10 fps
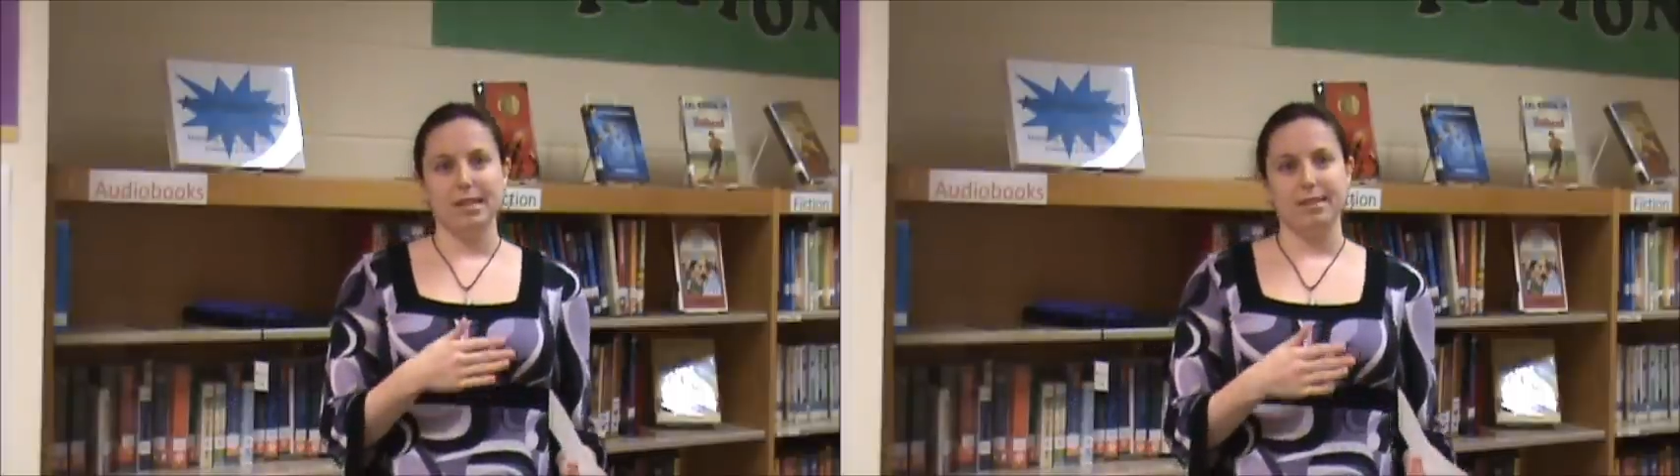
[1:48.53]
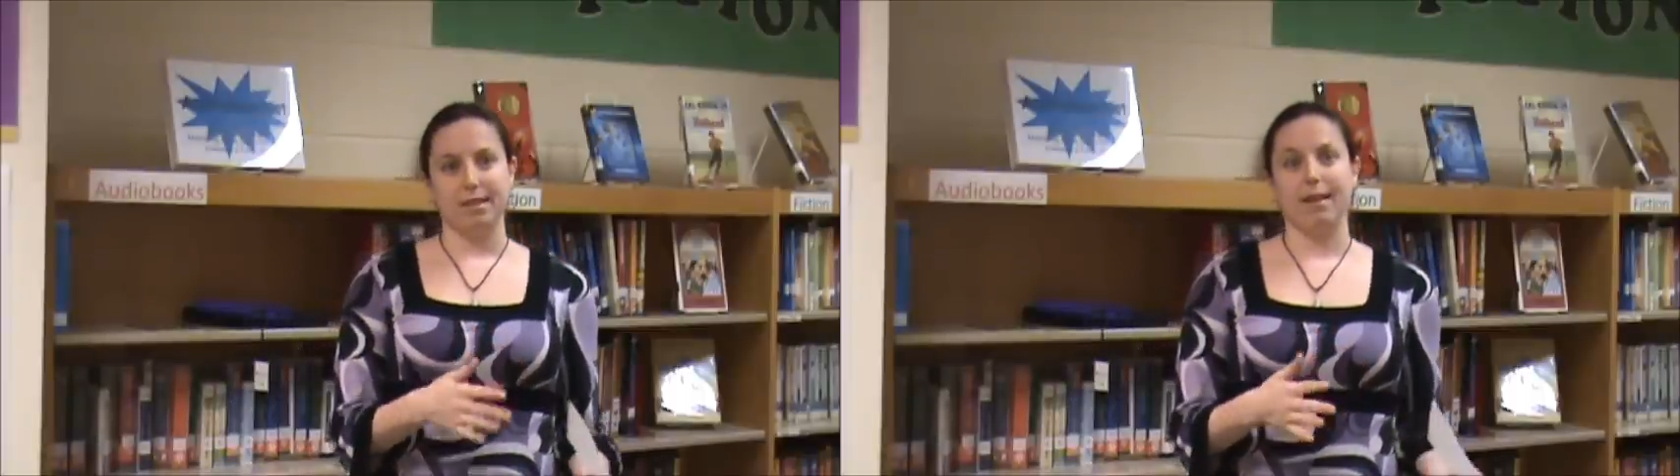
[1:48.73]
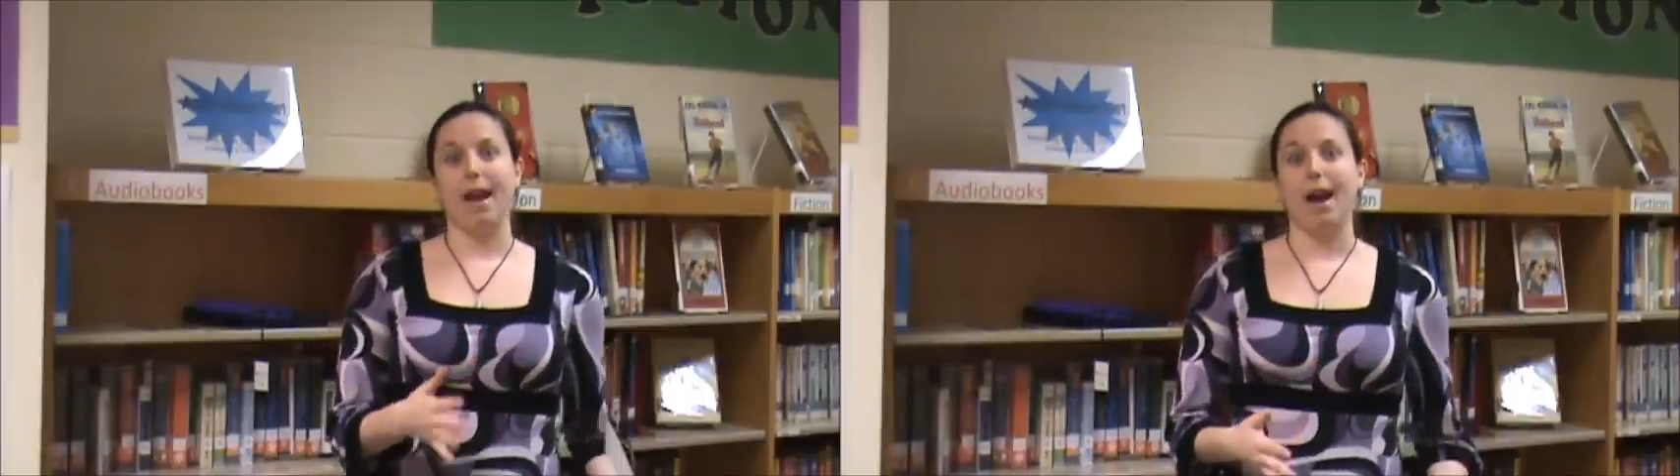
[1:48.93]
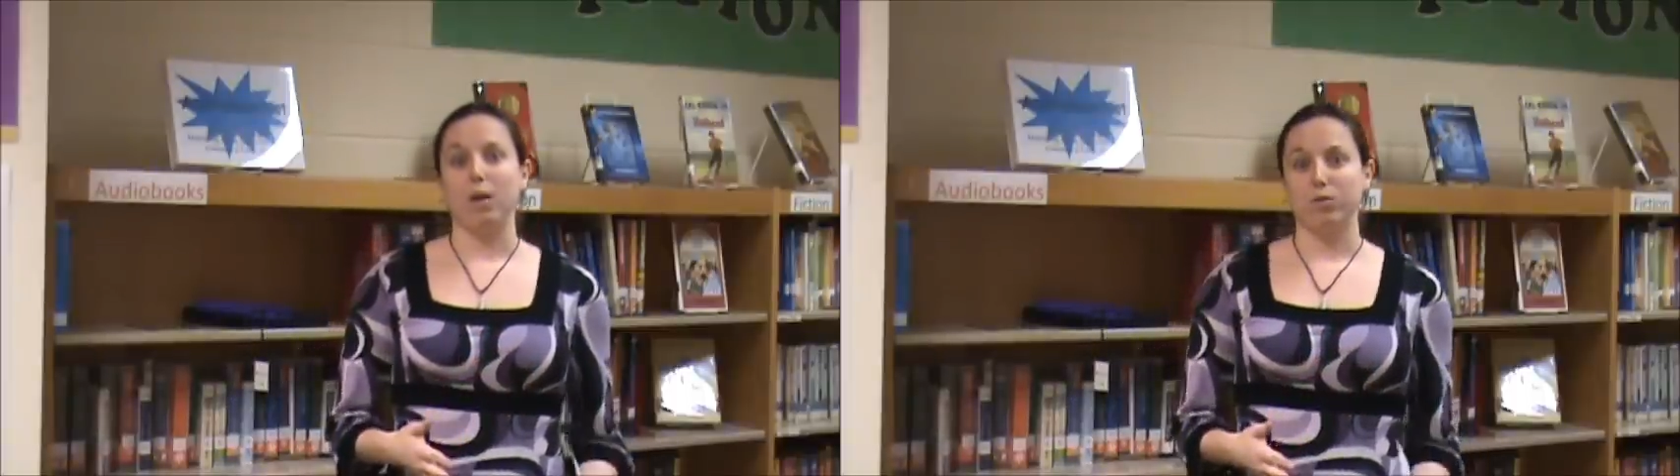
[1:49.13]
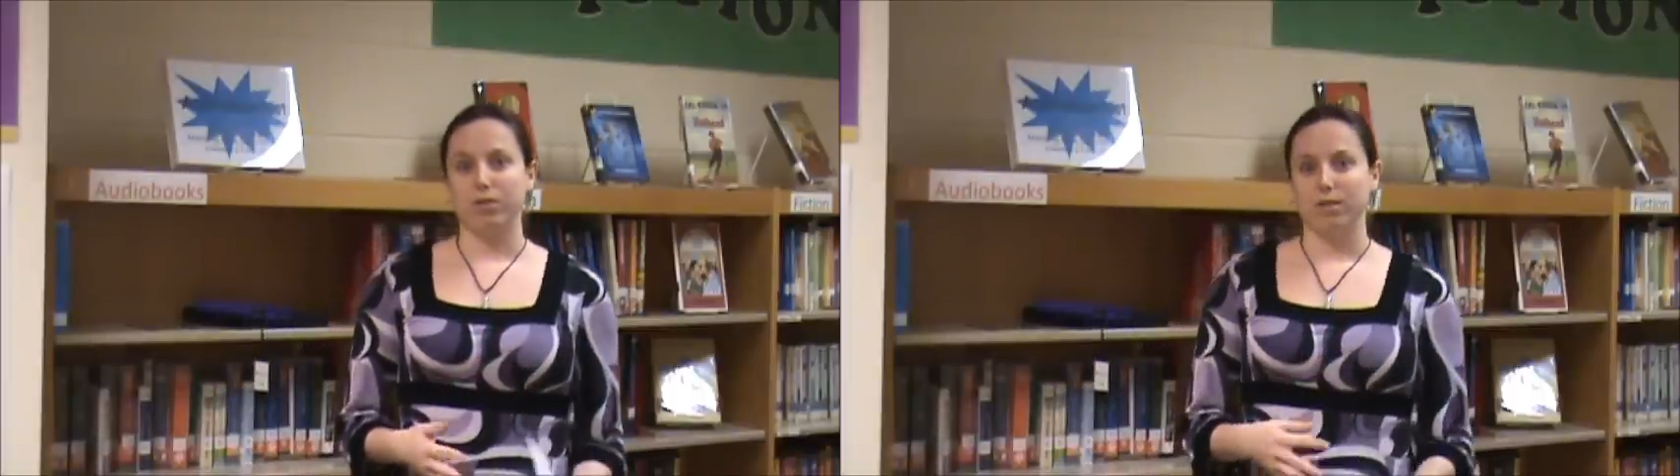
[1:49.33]
sitting
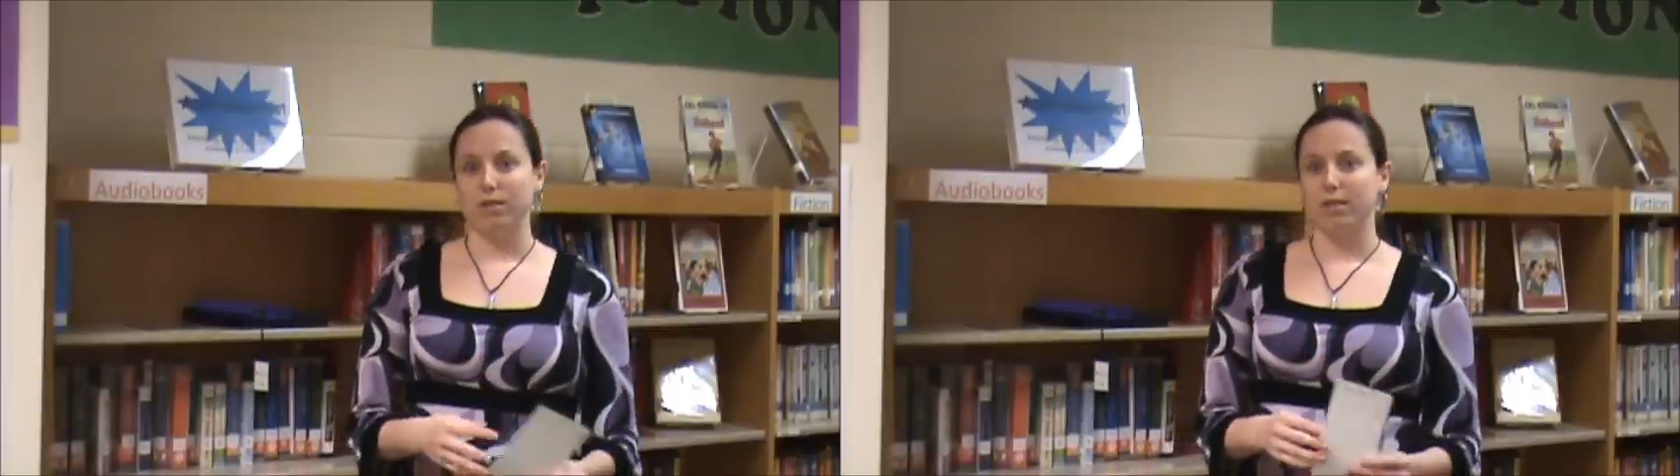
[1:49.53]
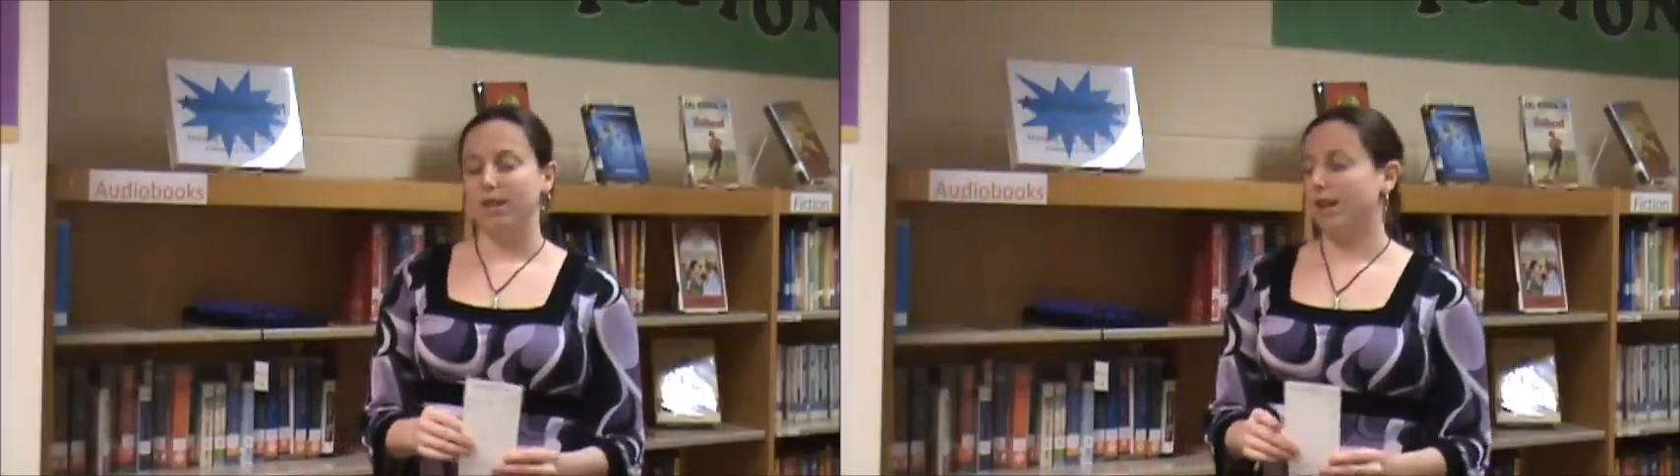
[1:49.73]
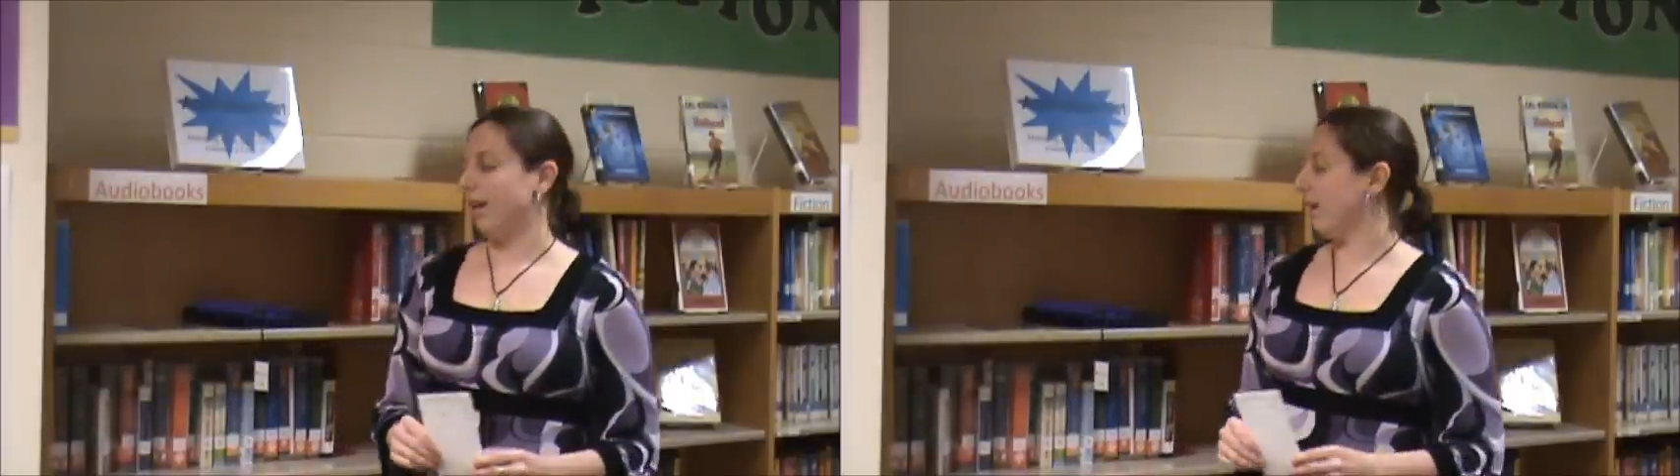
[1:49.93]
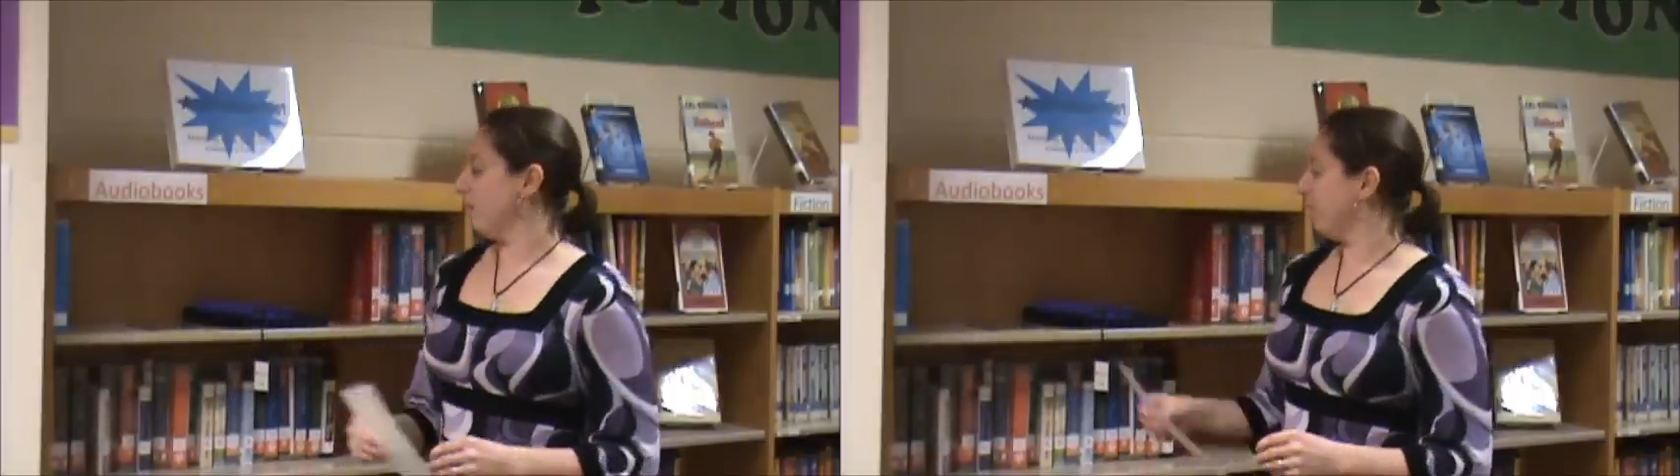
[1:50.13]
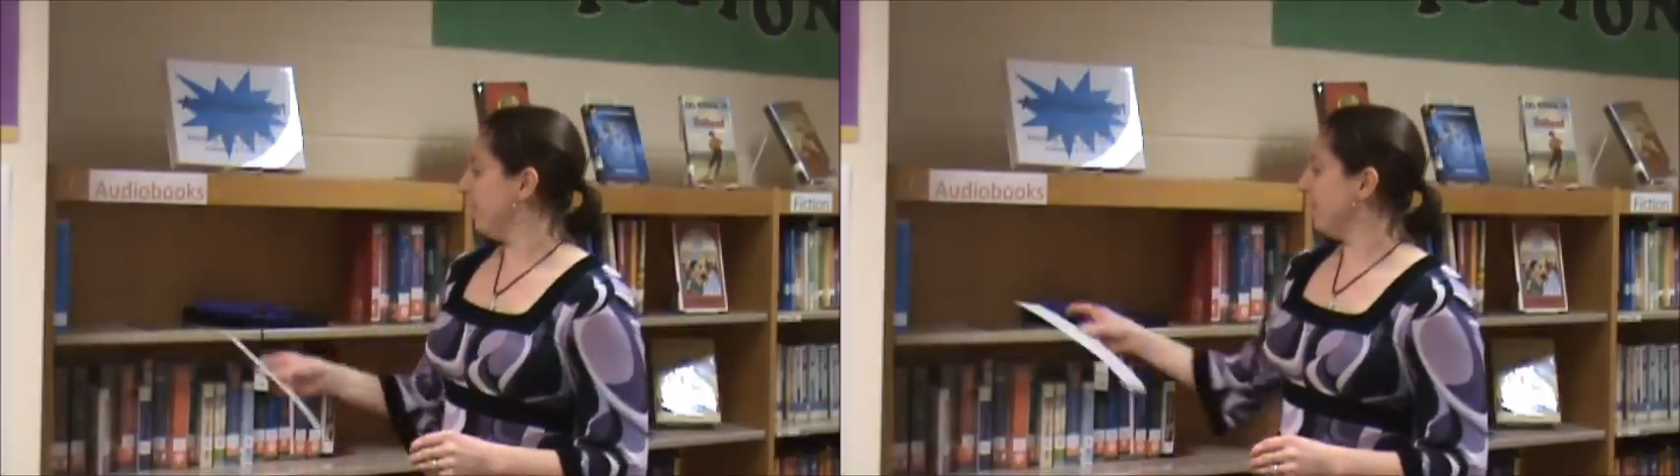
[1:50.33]
out
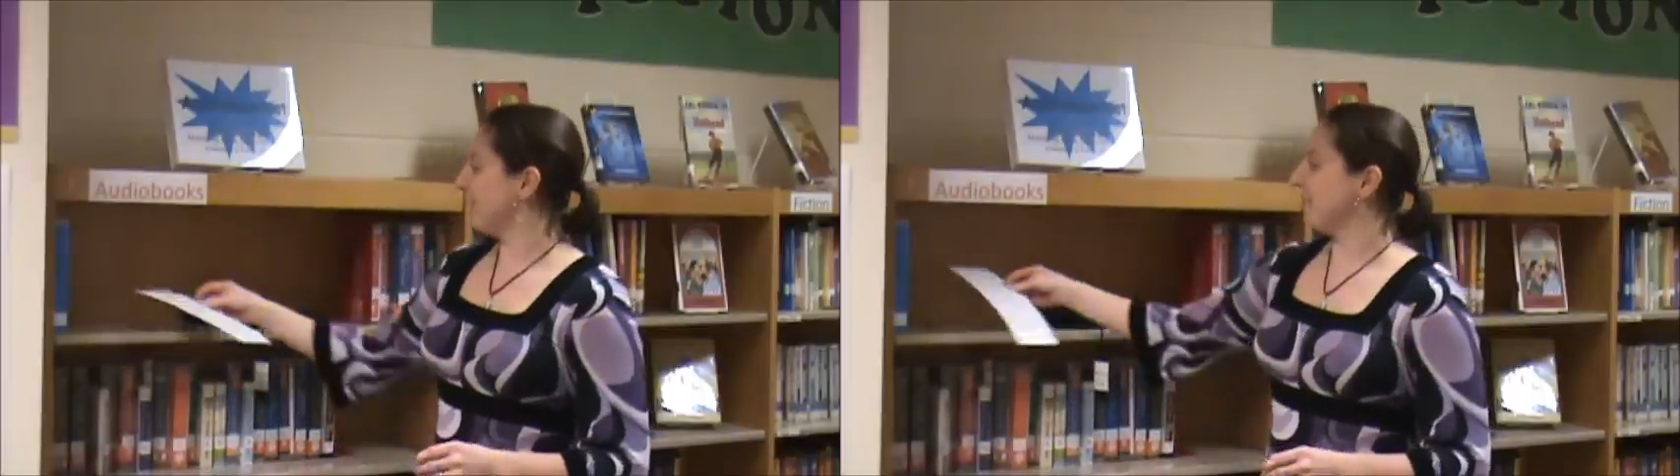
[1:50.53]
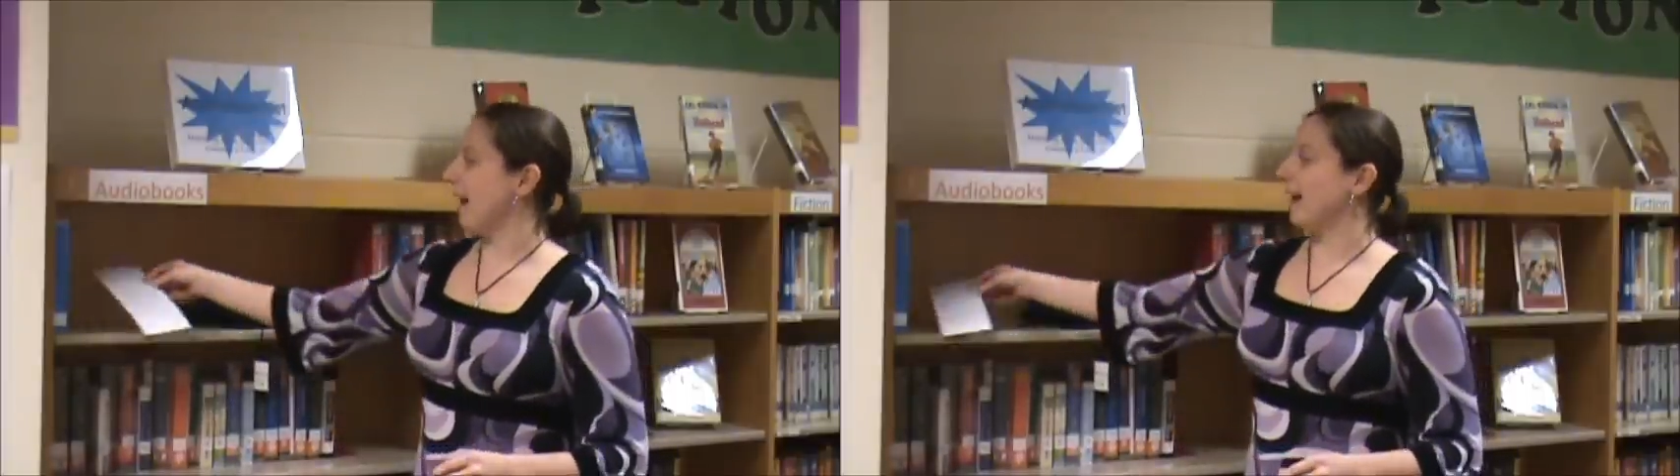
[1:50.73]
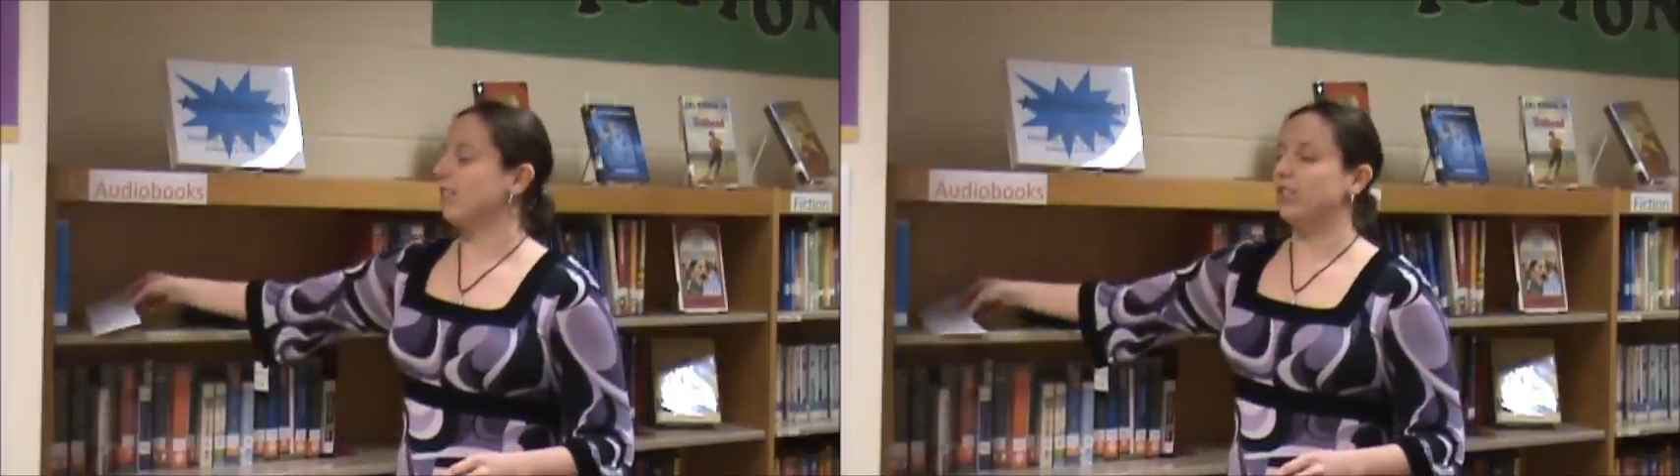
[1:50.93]
in the stacks.